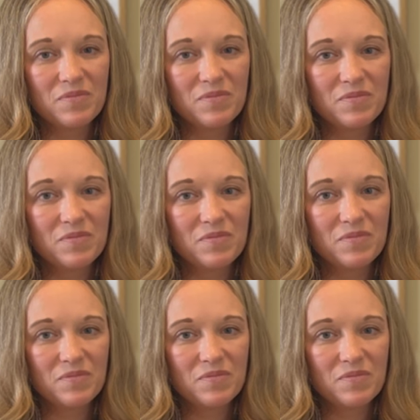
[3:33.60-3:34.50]

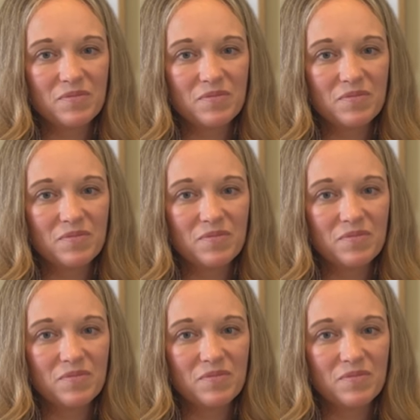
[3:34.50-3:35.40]

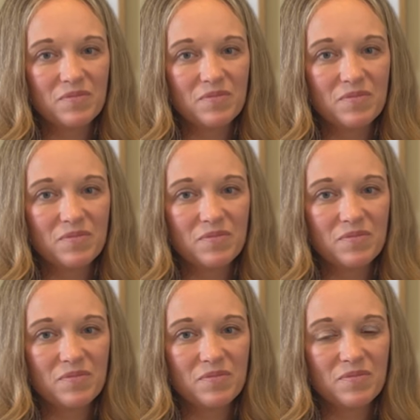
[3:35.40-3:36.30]

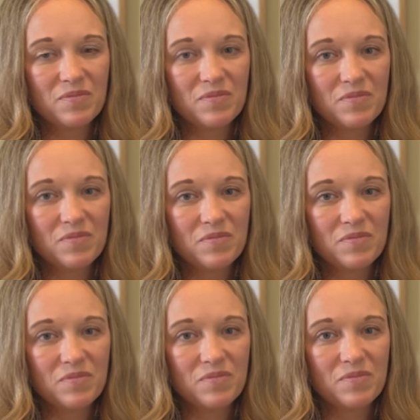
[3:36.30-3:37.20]

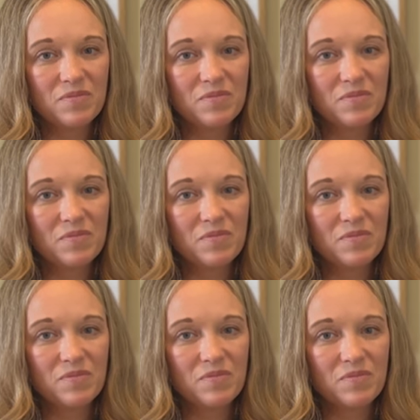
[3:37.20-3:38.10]

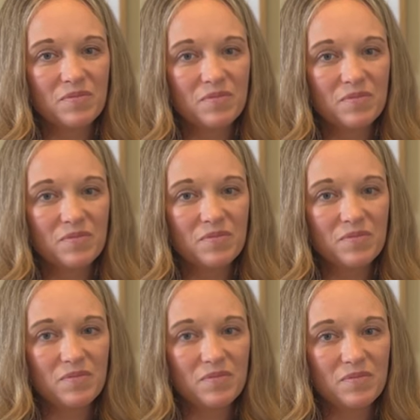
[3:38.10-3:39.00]

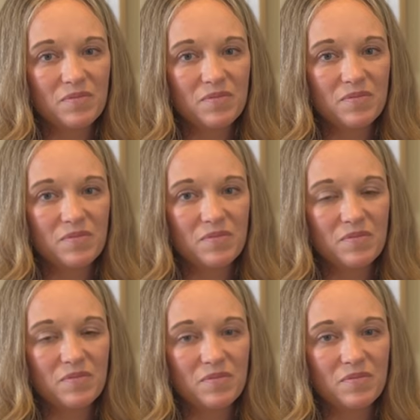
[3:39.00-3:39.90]

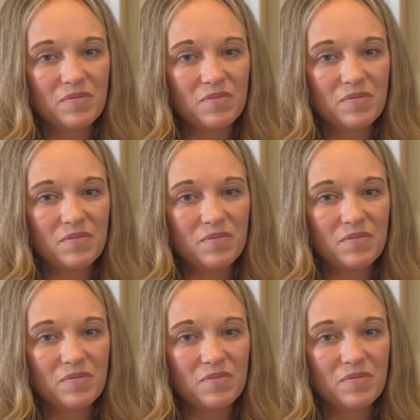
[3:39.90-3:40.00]
[no speech]